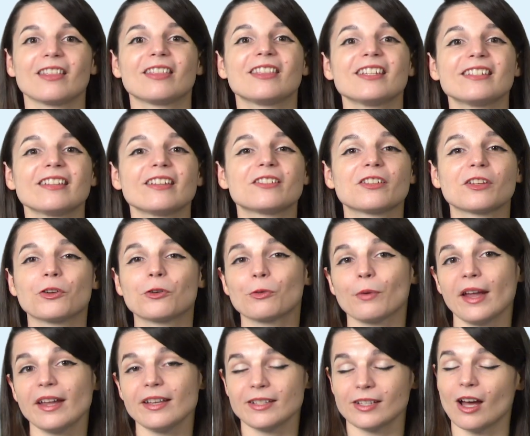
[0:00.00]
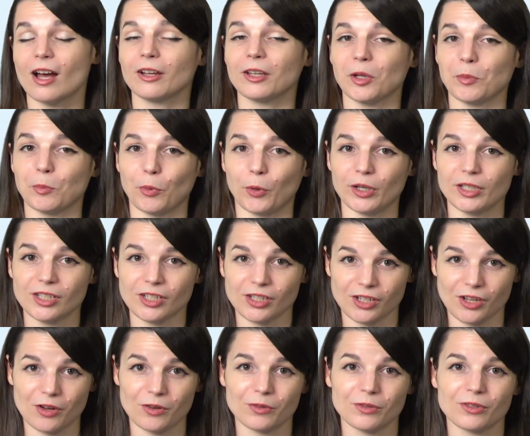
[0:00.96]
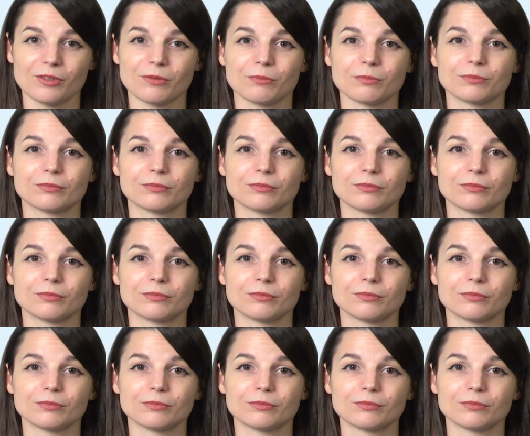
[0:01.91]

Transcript: this is a great talking point to use.